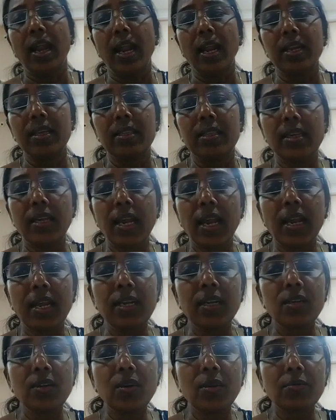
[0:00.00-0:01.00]
At the
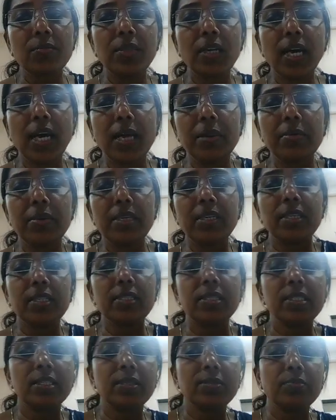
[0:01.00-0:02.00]
end of the
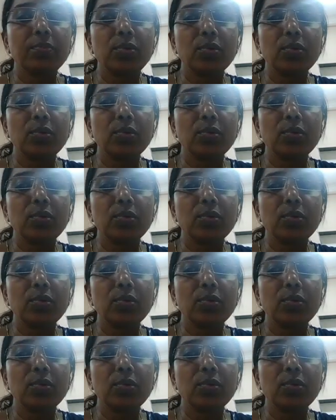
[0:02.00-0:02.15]
arbitration